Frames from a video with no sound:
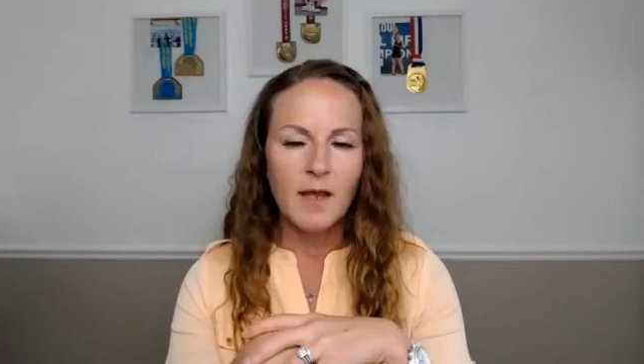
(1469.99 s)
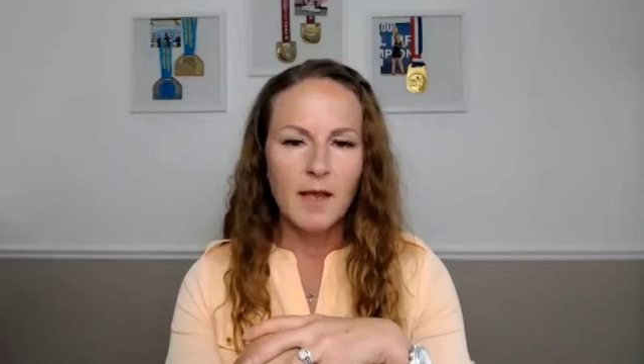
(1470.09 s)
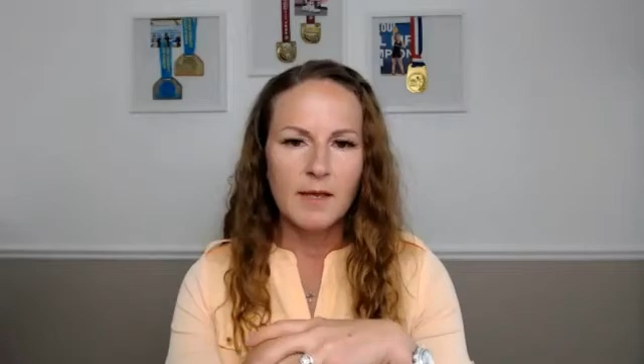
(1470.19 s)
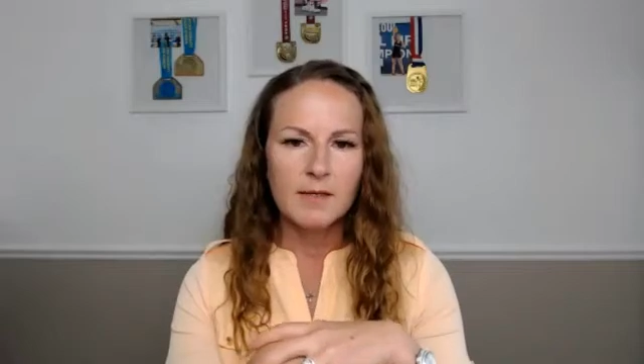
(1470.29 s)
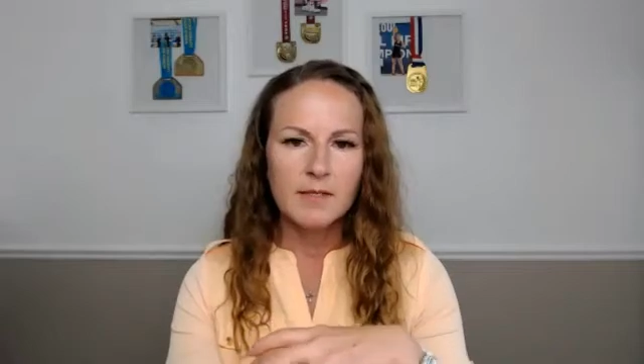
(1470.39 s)

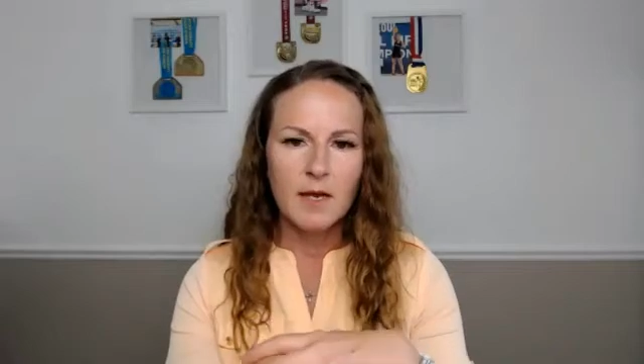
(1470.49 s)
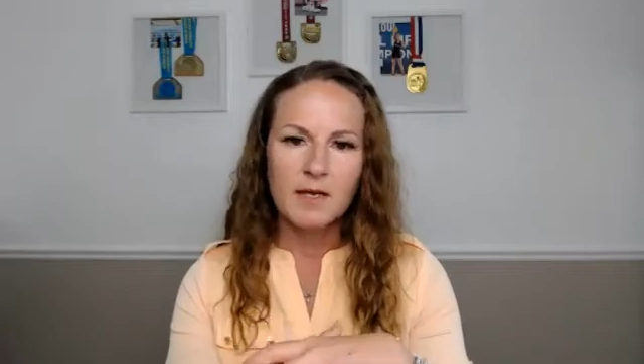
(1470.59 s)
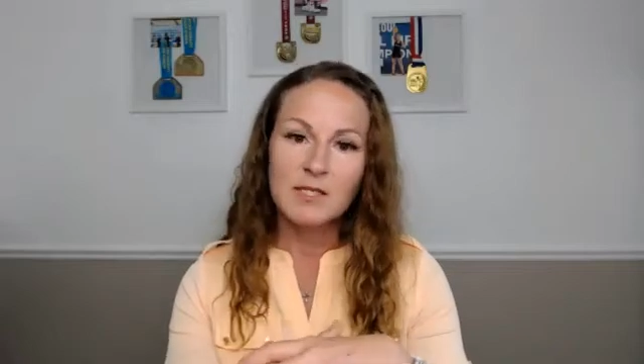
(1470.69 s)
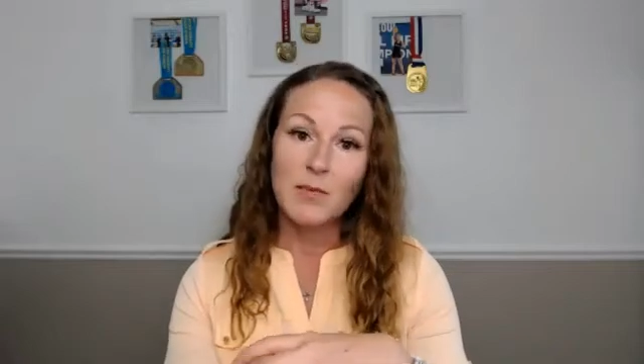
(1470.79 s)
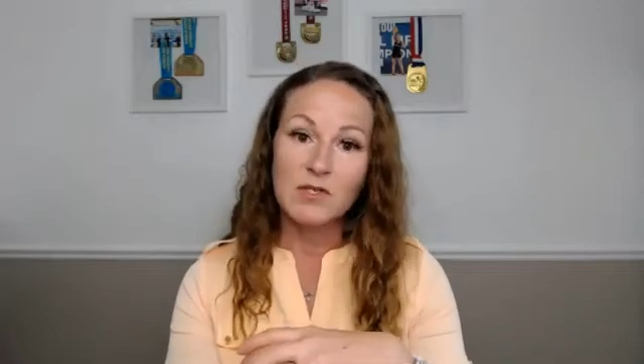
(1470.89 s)
And
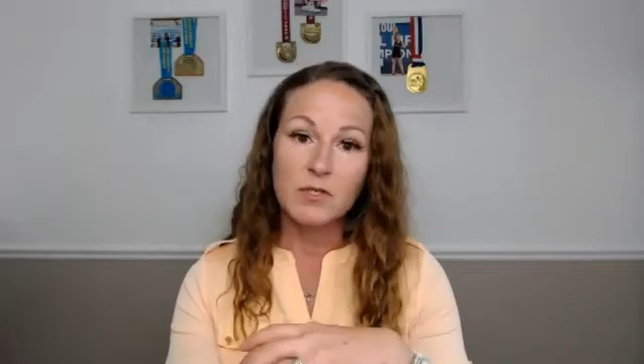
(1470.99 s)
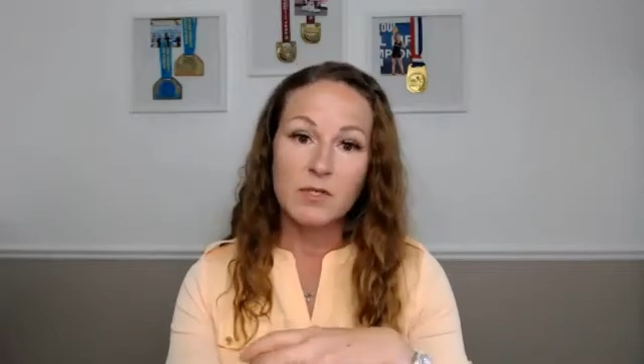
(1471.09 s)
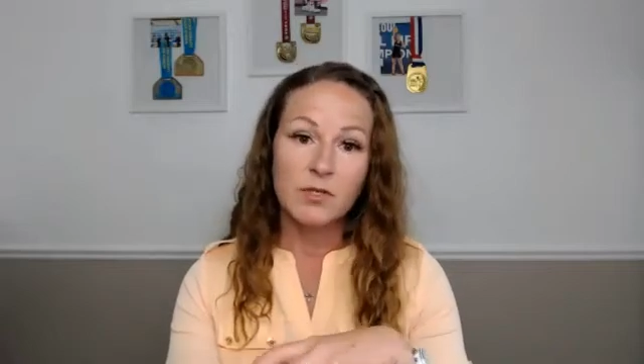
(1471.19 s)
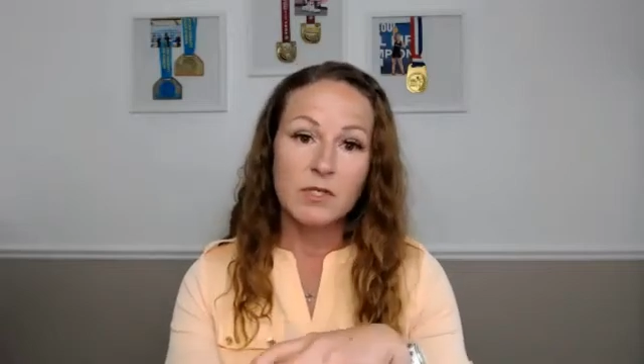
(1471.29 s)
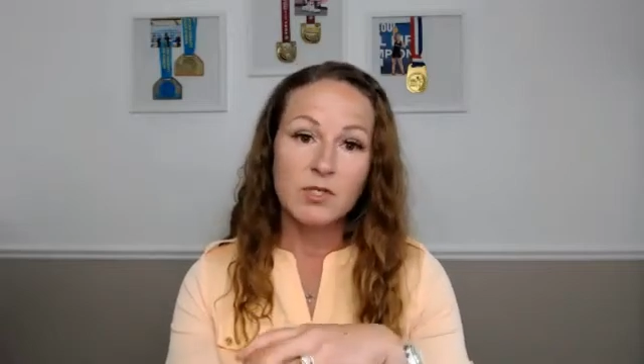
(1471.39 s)
especially
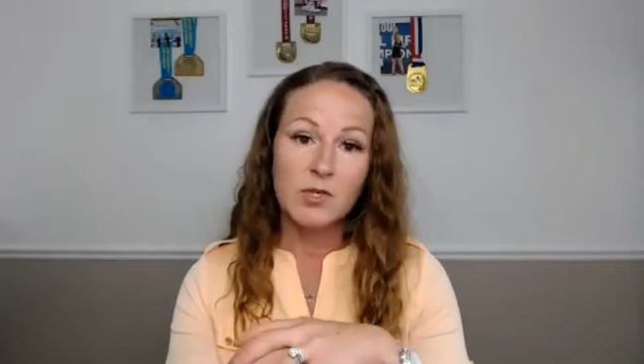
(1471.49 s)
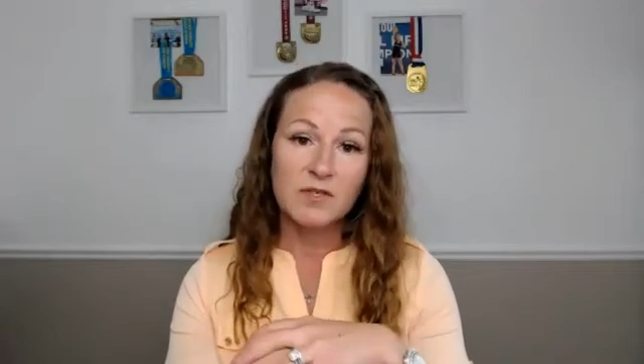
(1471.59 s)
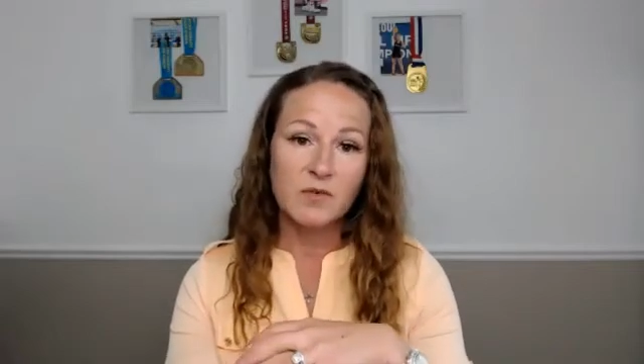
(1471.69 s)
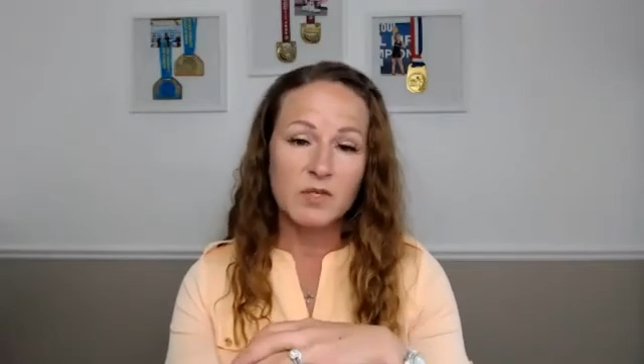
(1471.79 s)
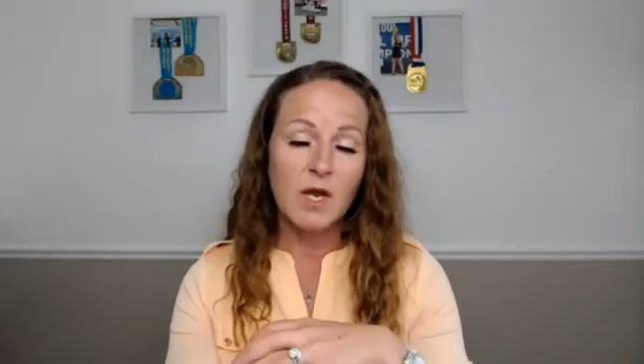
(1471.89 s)
during
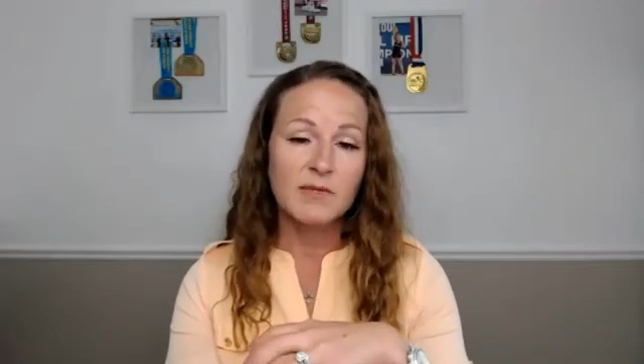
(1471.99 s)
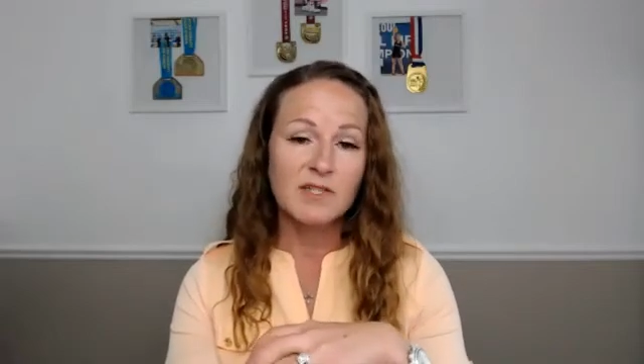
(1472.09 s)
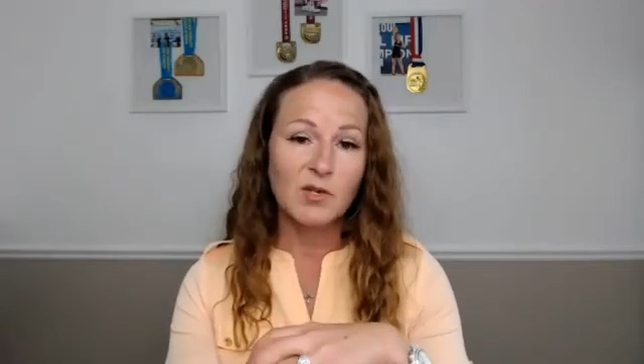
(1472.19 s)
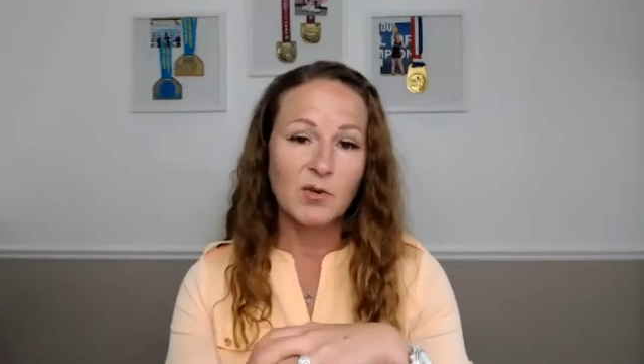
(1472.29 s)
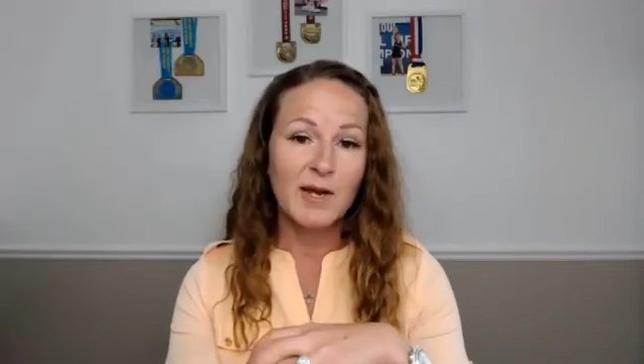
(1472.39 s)
stressful times,
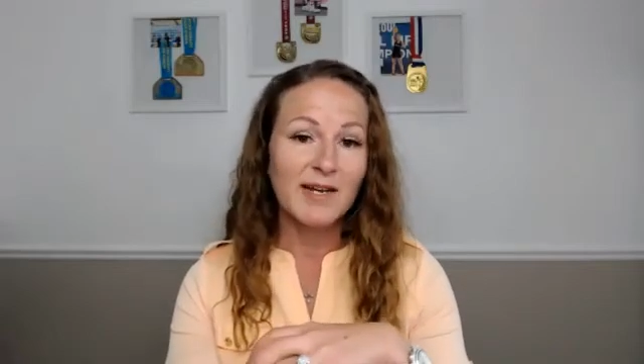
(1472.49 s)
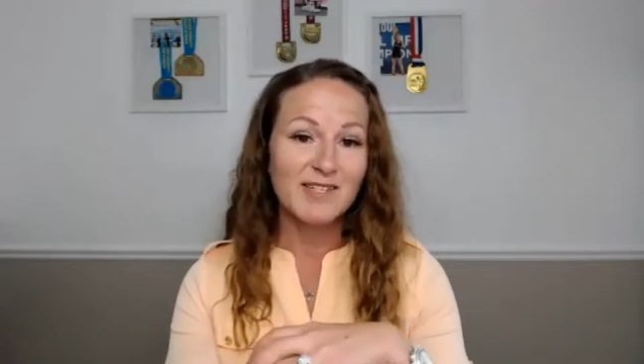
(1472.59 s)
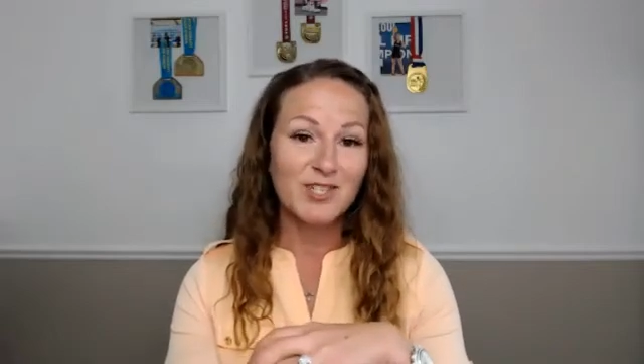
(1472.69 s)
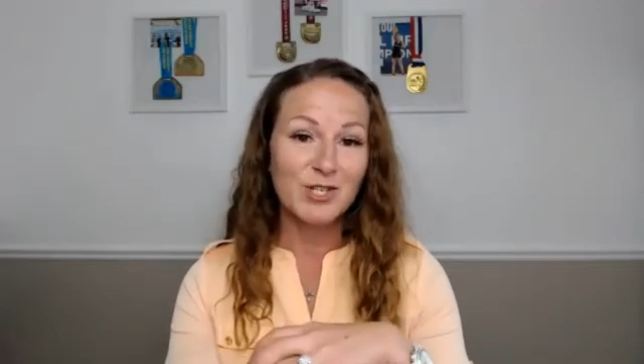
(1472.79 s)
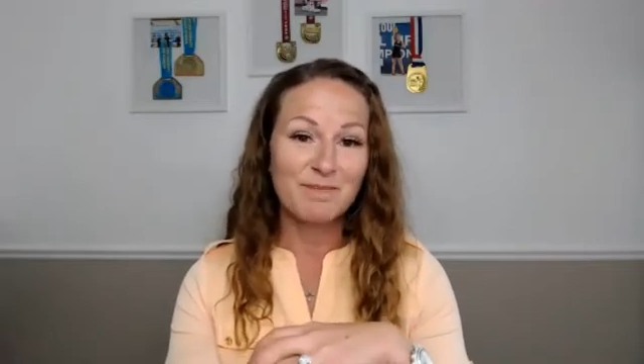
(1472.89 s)
it's a great
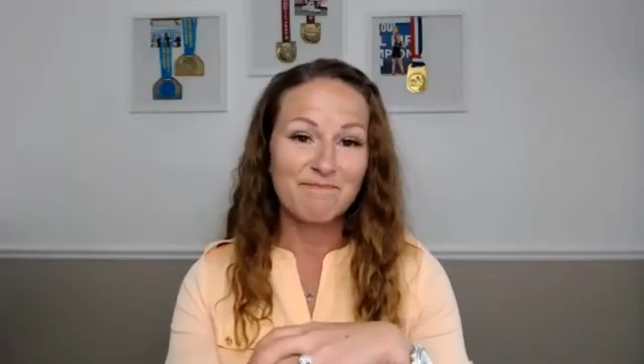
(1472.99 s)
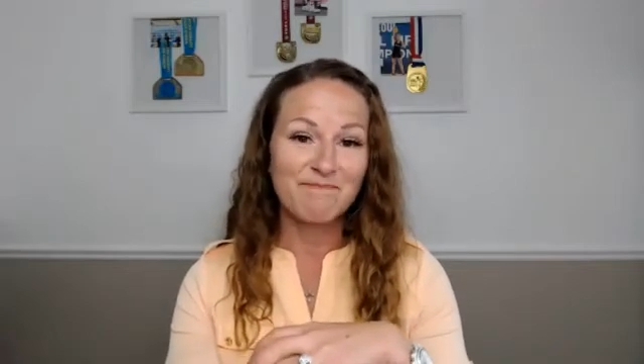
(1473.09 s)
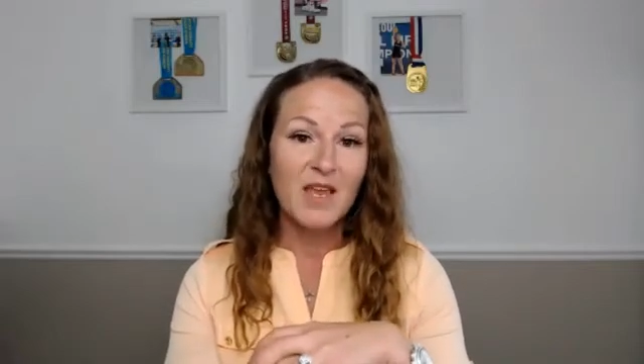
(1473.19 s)
addition.